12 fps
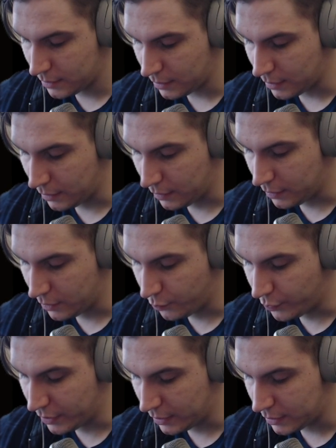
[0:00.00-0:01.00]
a little
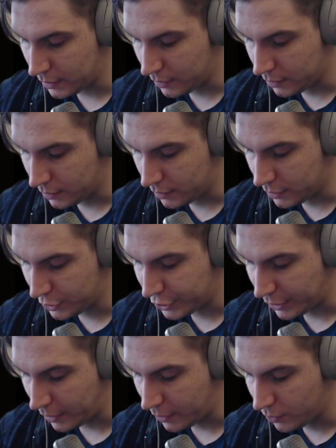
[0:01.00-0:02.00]
bit under the
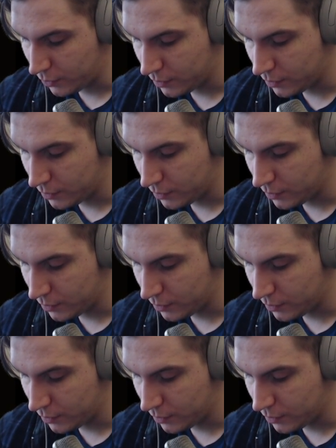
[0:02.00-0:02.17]
shadow.